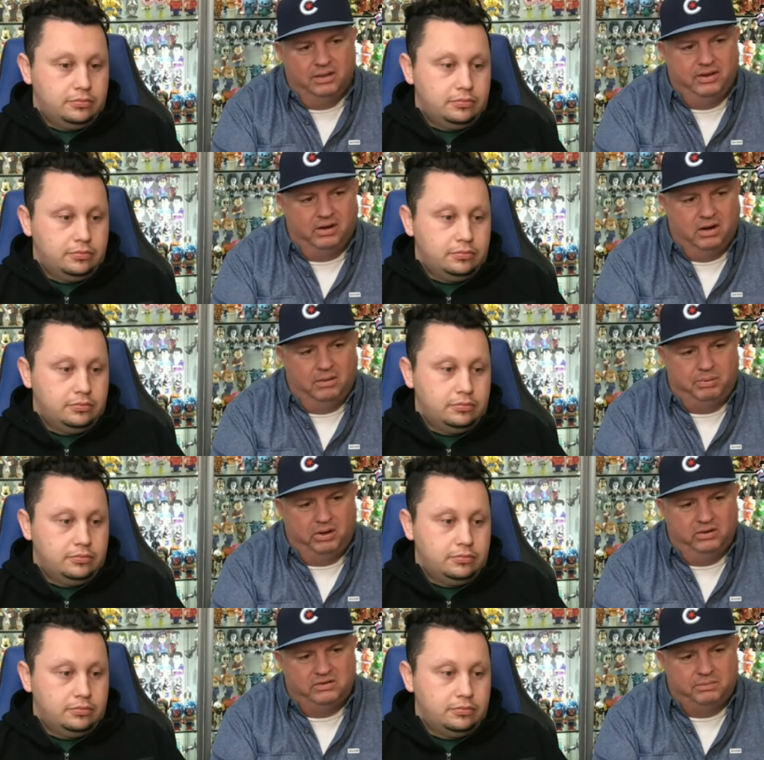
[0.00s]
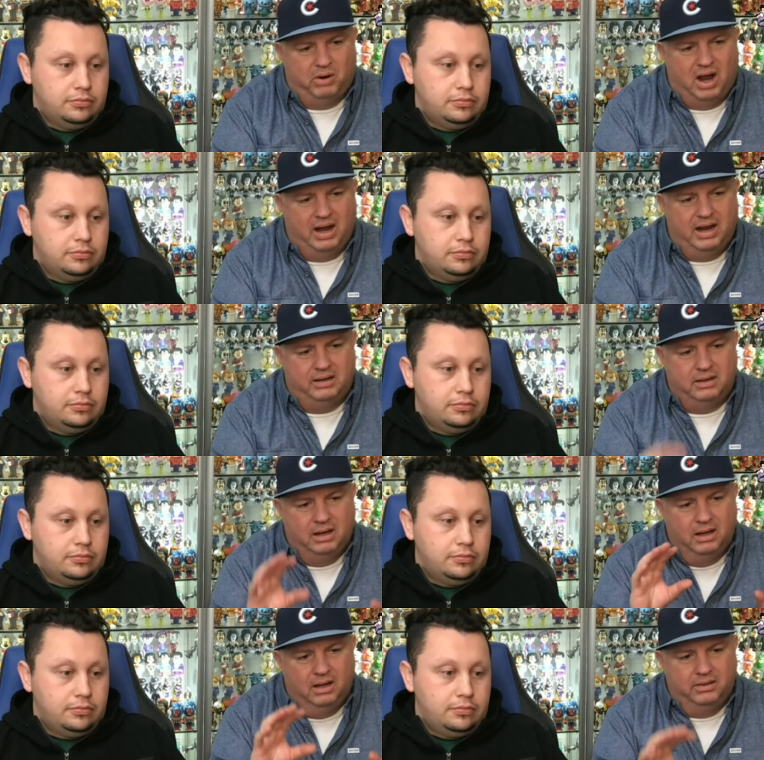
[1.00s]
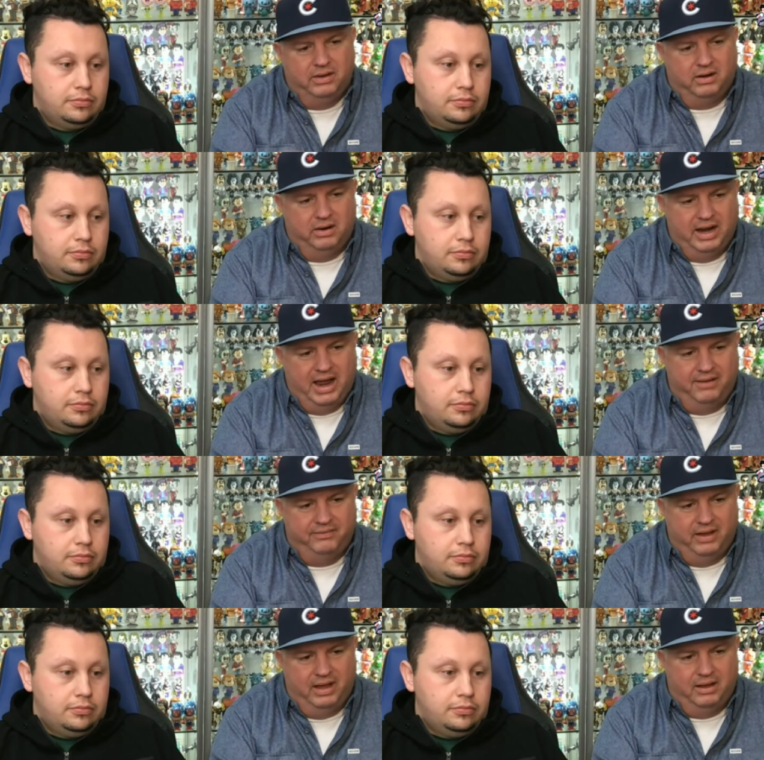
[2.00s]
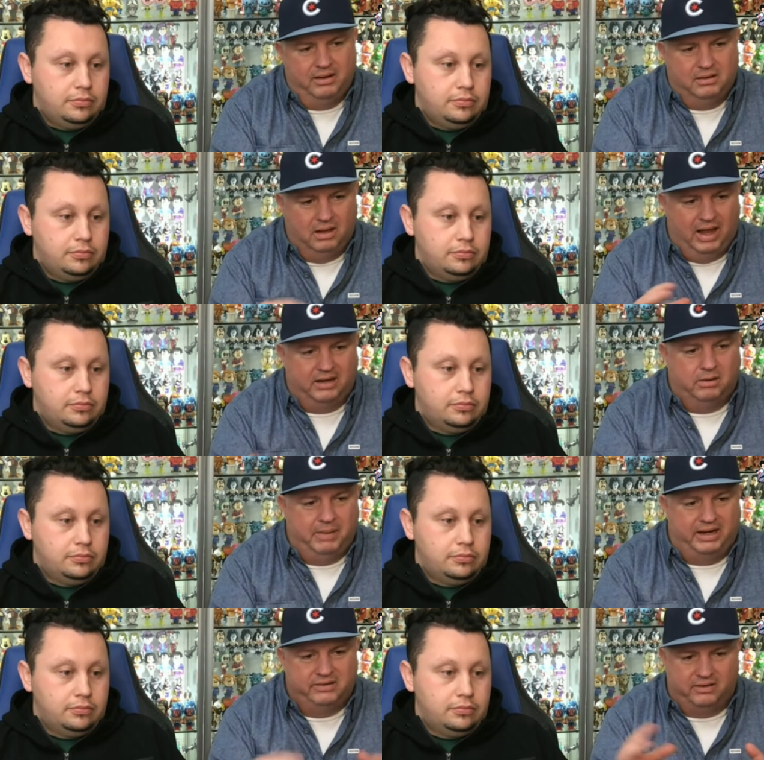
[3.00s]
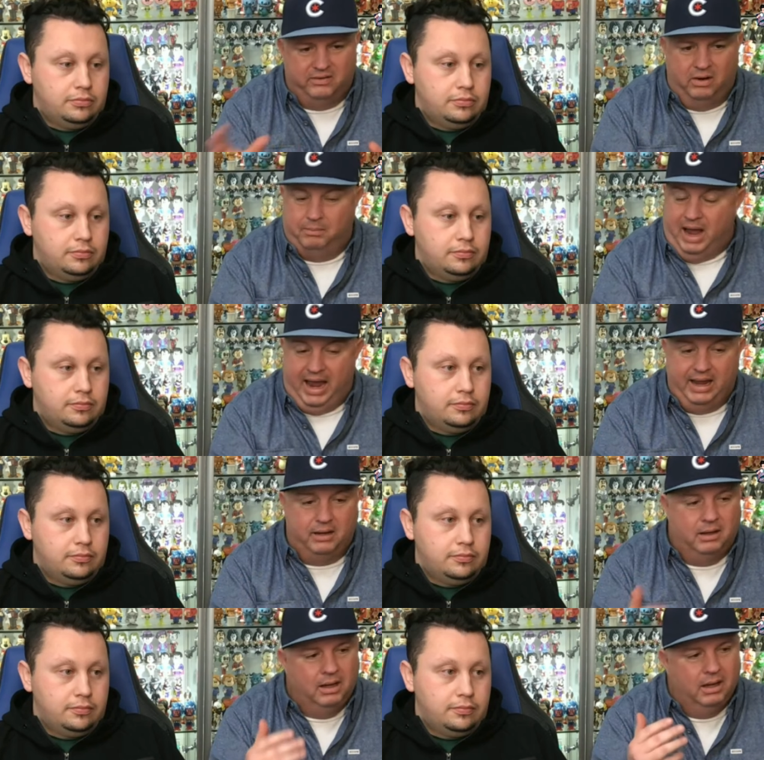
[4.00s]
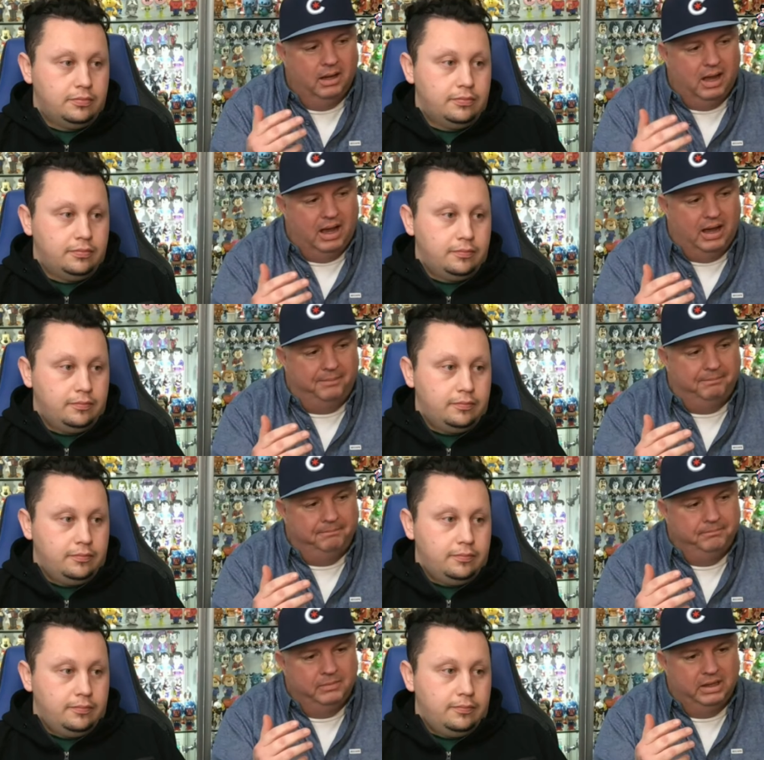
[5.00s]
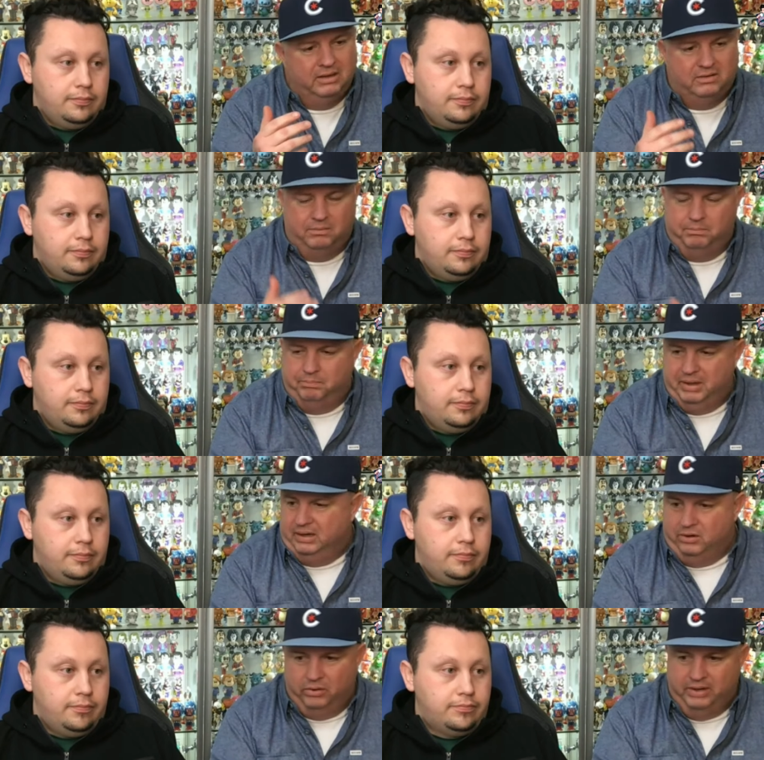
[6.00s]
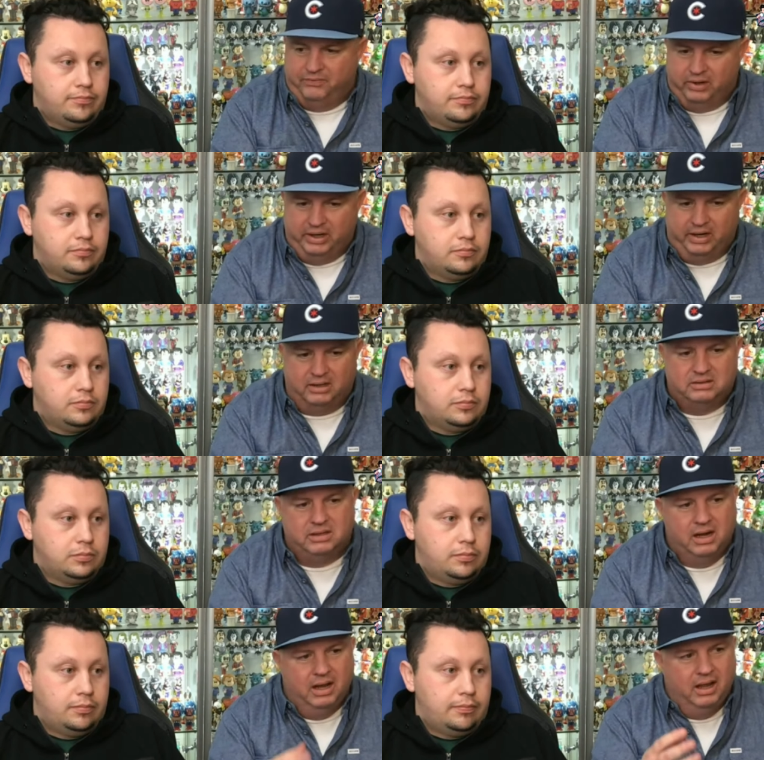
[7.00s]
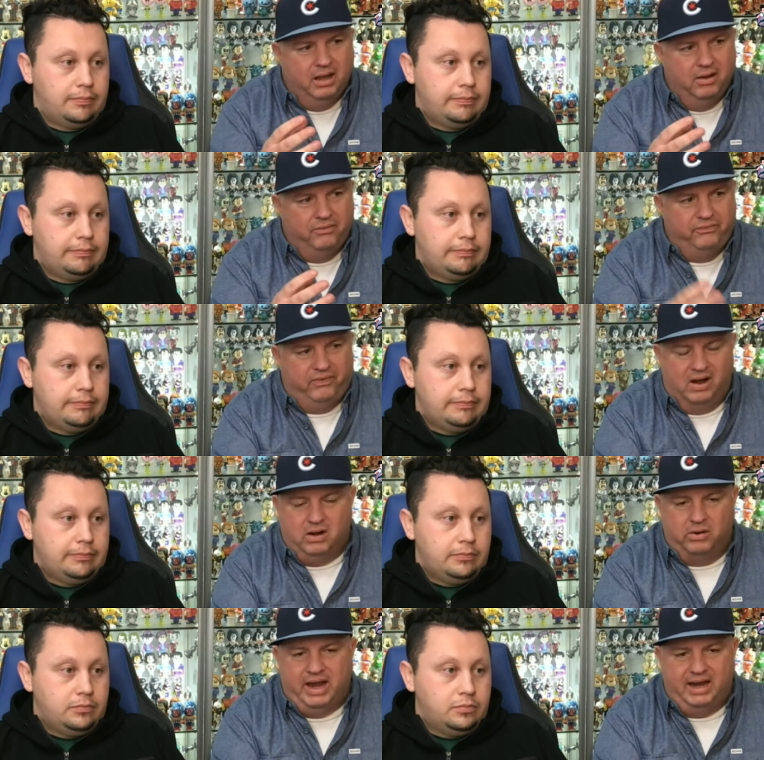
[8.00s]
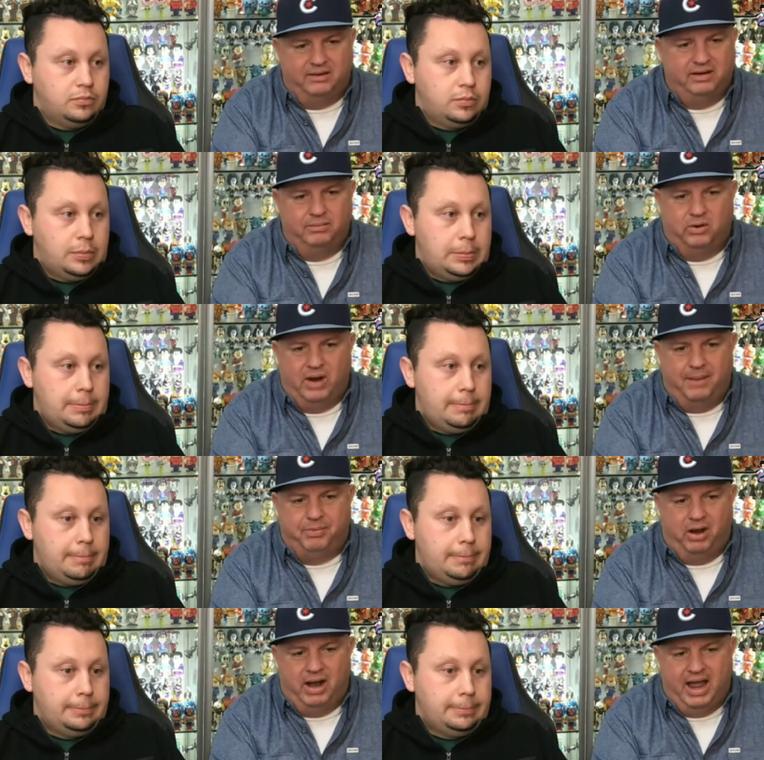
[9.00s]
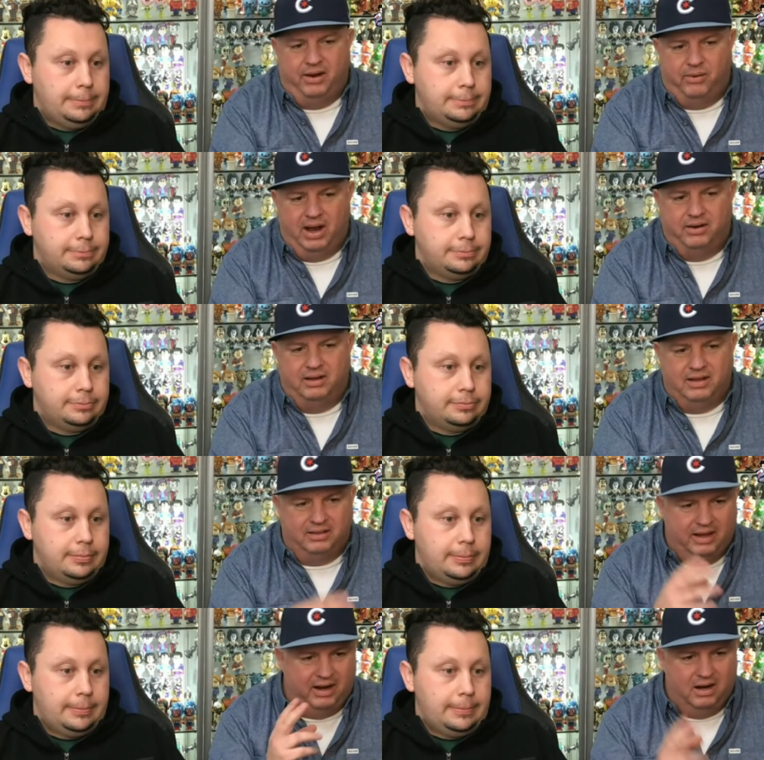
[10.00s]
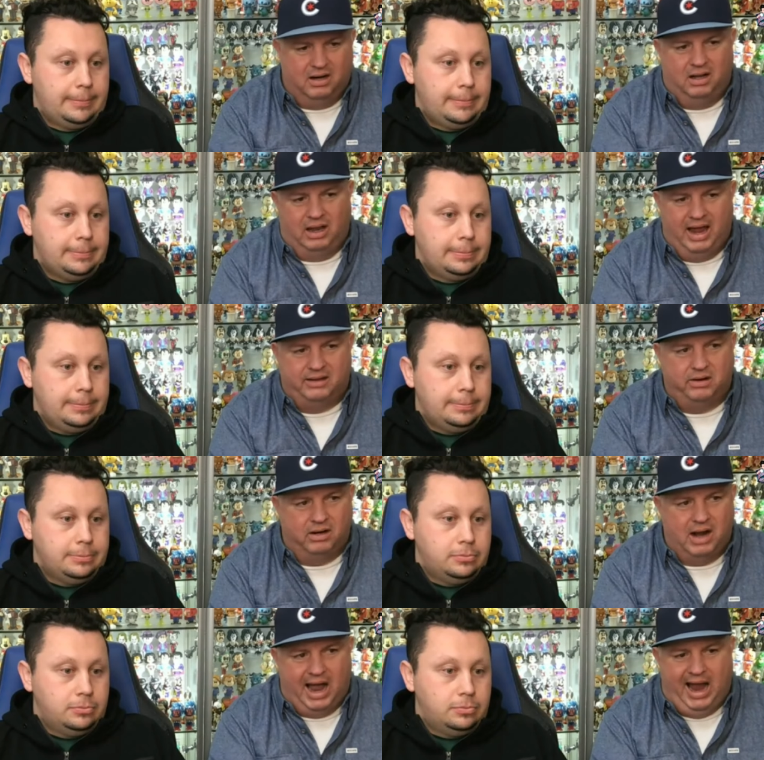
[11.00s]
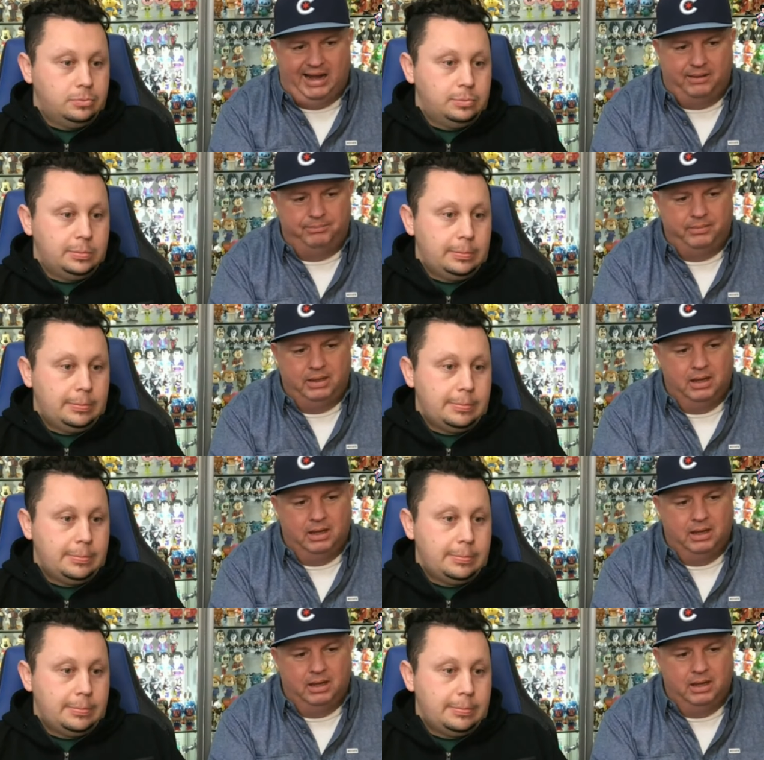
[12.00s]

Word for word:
Speaker 1: They're going to produce a product. They're going to have a collector base that's going to buy it. Um, it's been doing it for years. Funko can't seem to wrap their head around it that they're a collector item